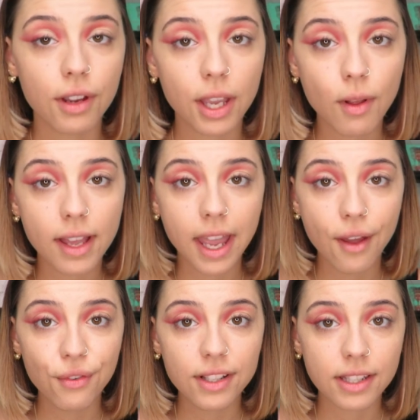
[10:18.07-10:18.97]
Okay, well, I
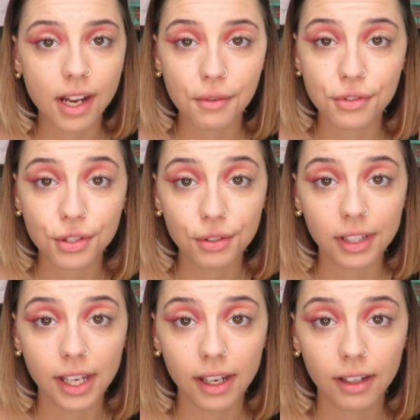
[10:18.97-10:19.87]
can't fix it now. It's too
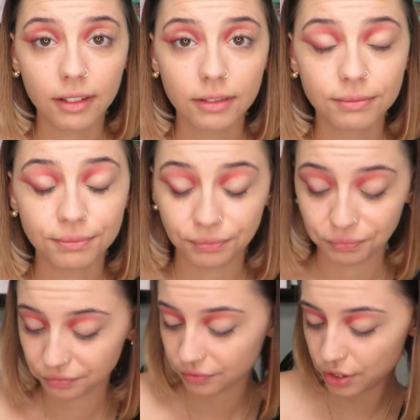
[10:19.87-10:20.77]
late.
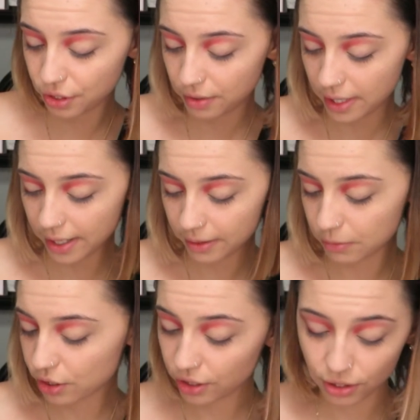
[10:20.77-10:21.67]
Too late.
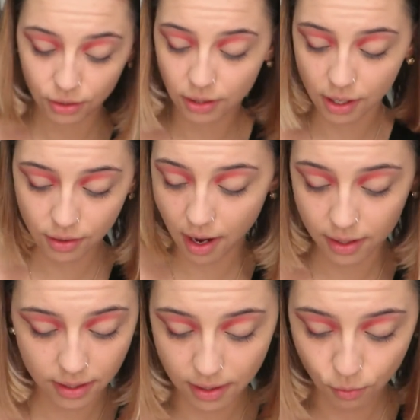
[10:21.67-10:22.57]
I'm just going to do it on the other
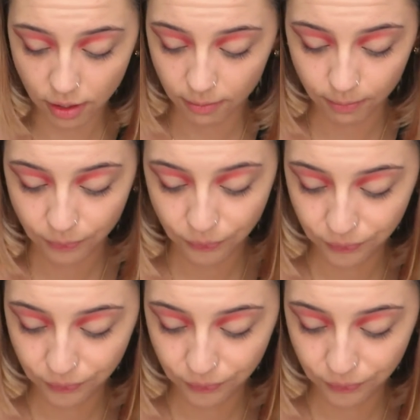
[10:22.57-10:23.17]
eye the same way.